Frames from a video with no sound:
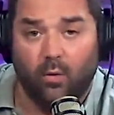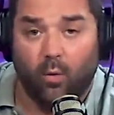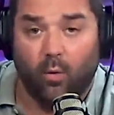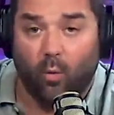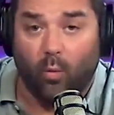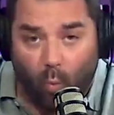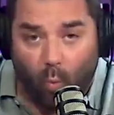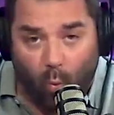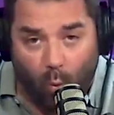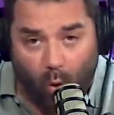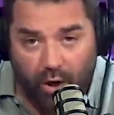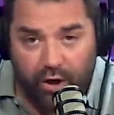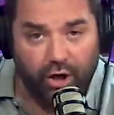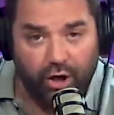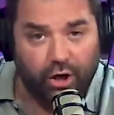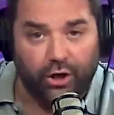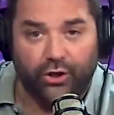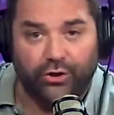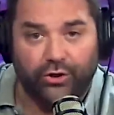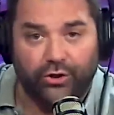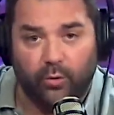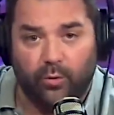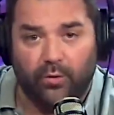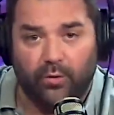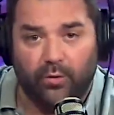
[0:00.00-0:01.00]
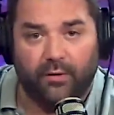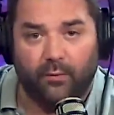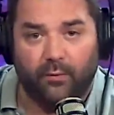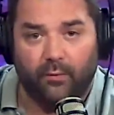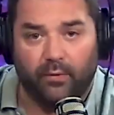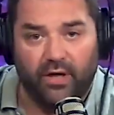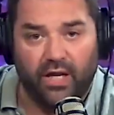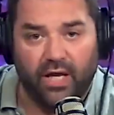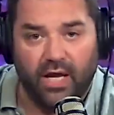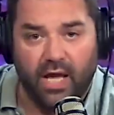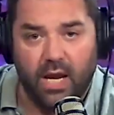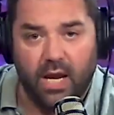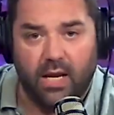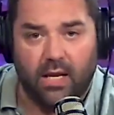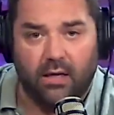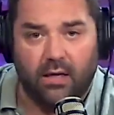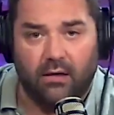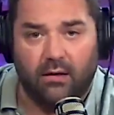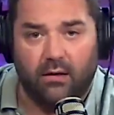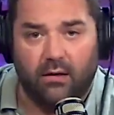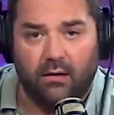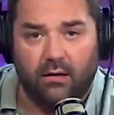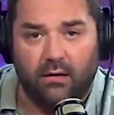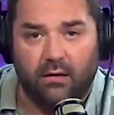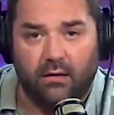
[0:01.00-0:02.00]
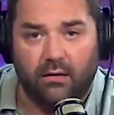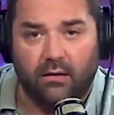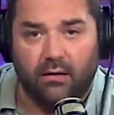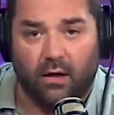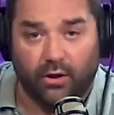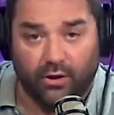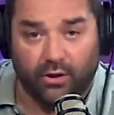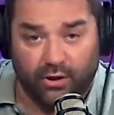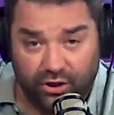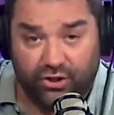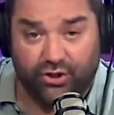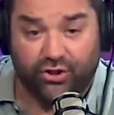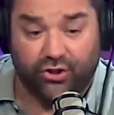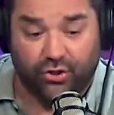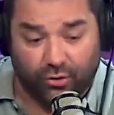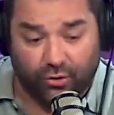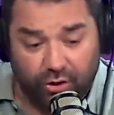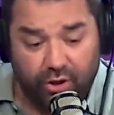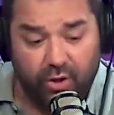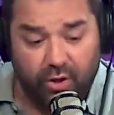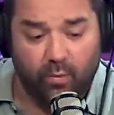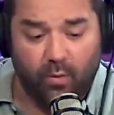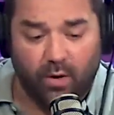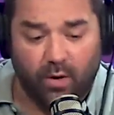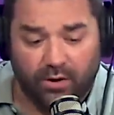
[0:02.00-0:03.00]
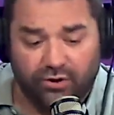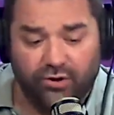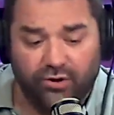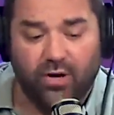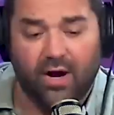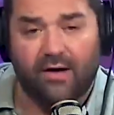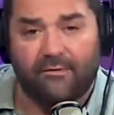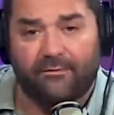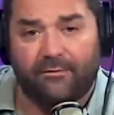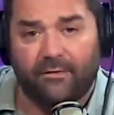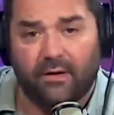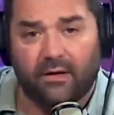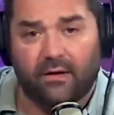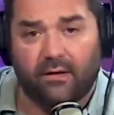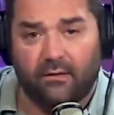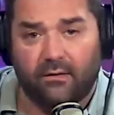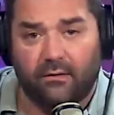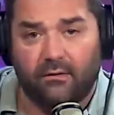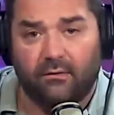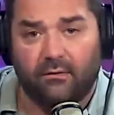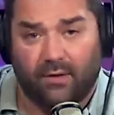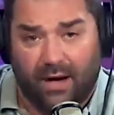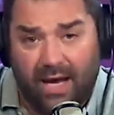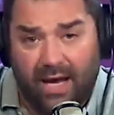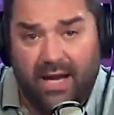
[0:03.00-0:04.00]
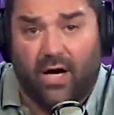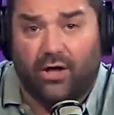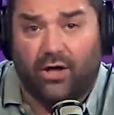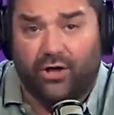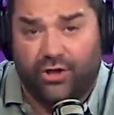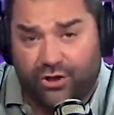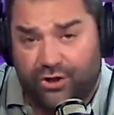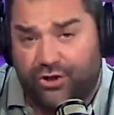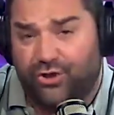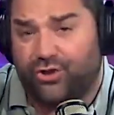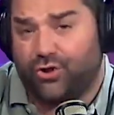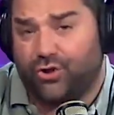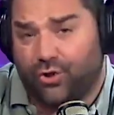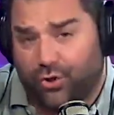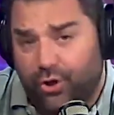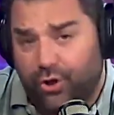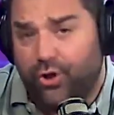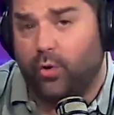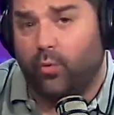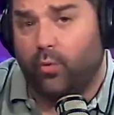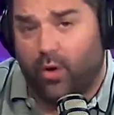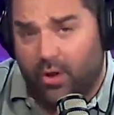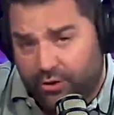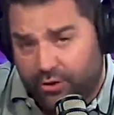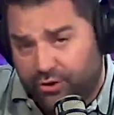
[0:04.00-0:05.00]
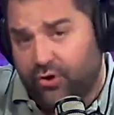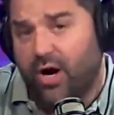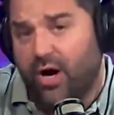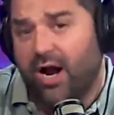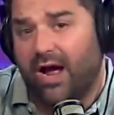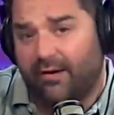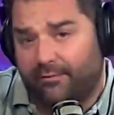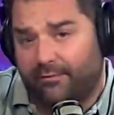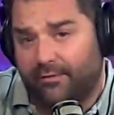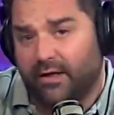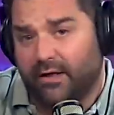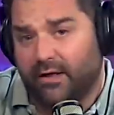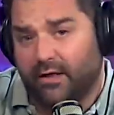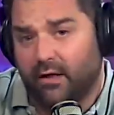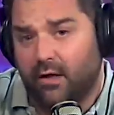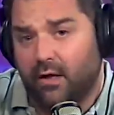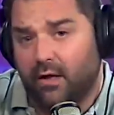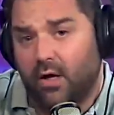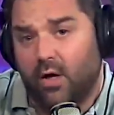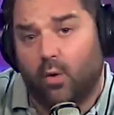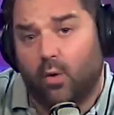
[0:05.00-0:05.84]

What are you going to do with it when you get it? Are you sure you want traffic? Right? Are you sure you want traffic?